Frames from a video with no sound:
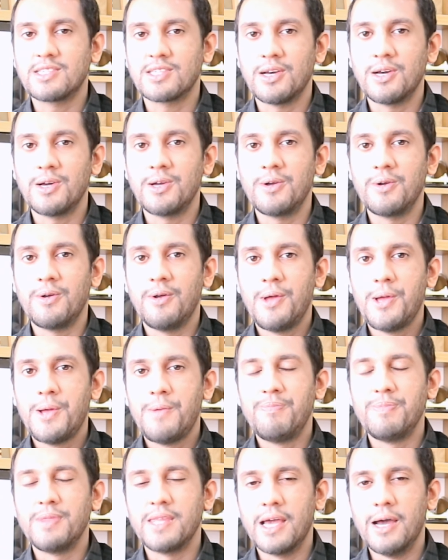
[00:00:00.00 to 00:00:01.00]
So
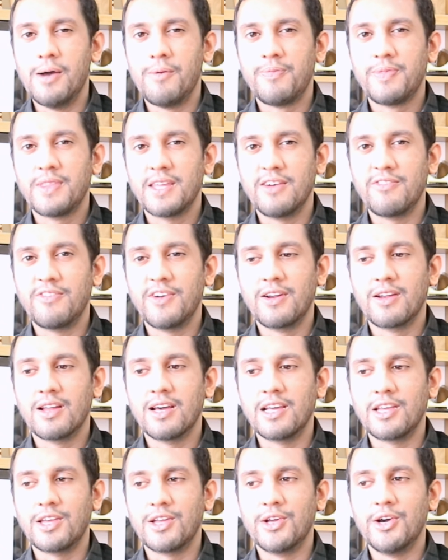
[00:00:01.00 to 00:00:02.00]
yeah, I feel
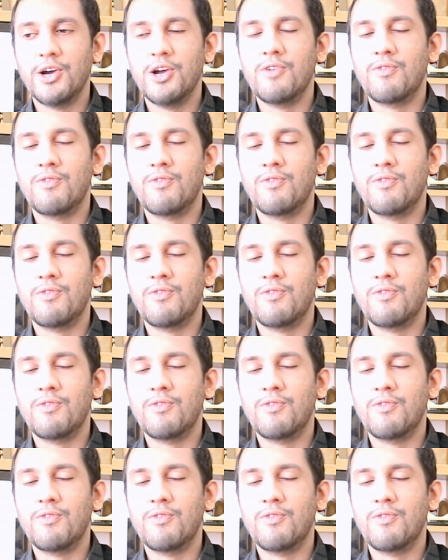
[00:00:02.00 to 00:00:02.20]
like, you know,